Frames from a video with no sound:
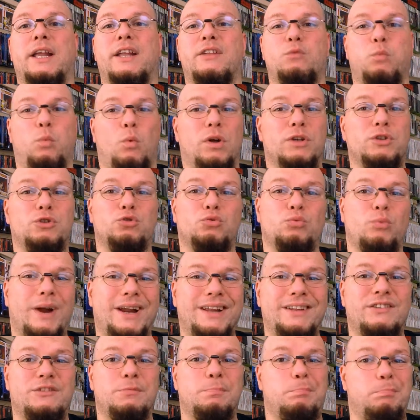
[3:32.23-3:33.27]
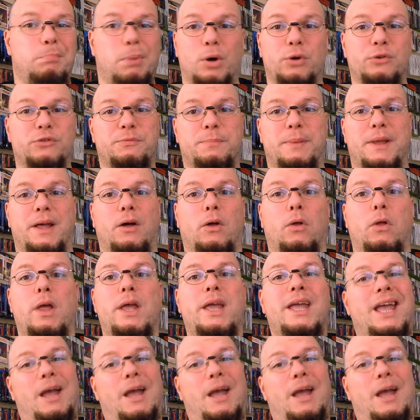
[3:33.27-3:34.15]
It's one great burn spell,